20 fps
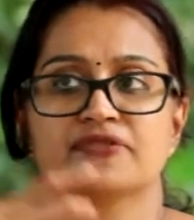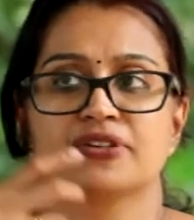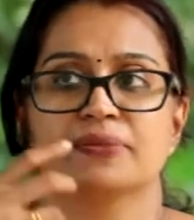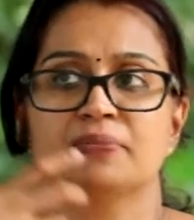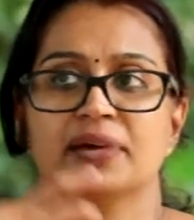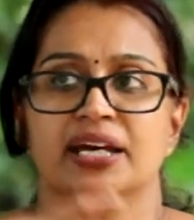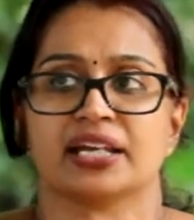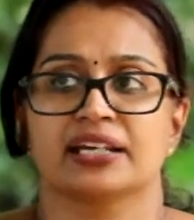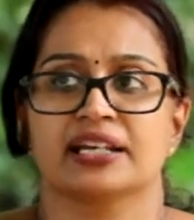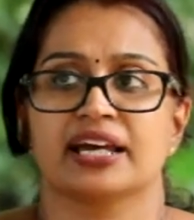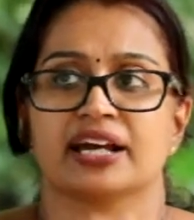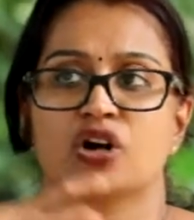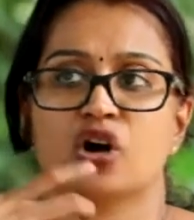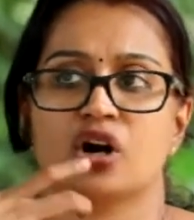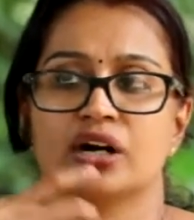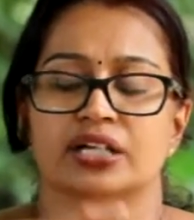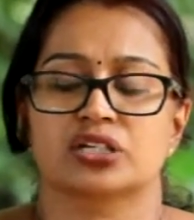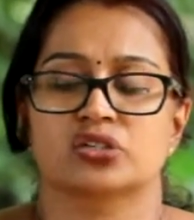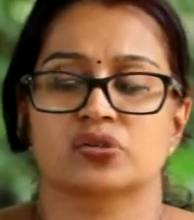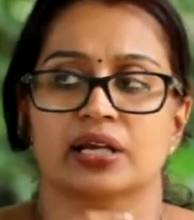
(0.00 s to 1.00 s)
Women,
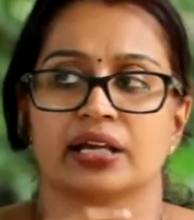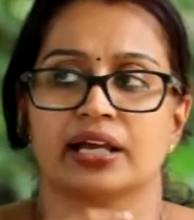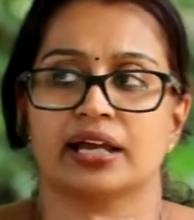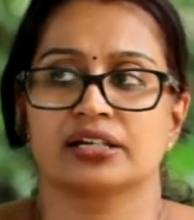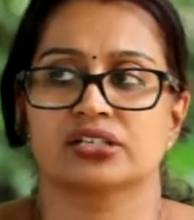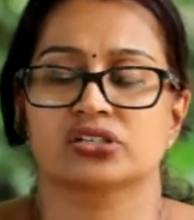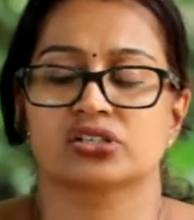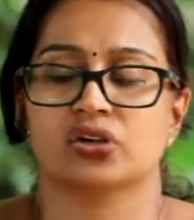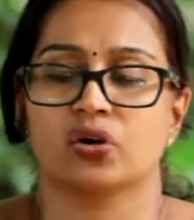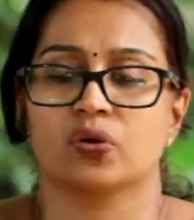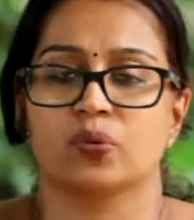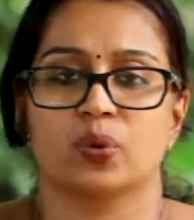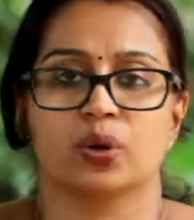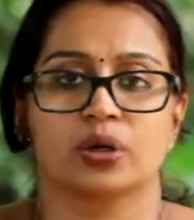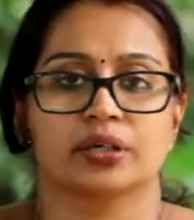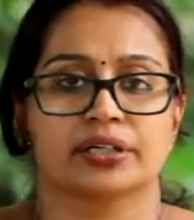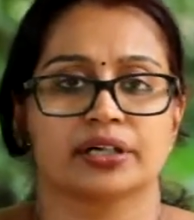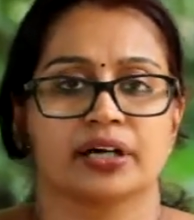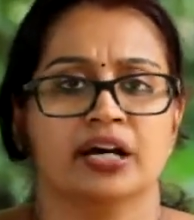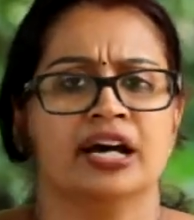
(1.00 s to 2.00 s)
according to Elaine
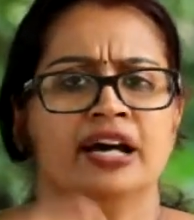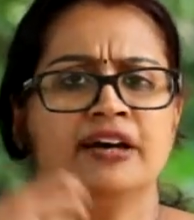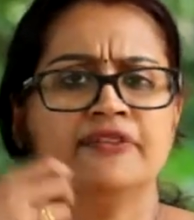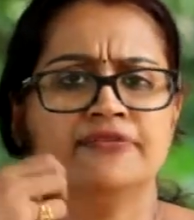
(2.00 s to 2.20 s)
Shawwalter,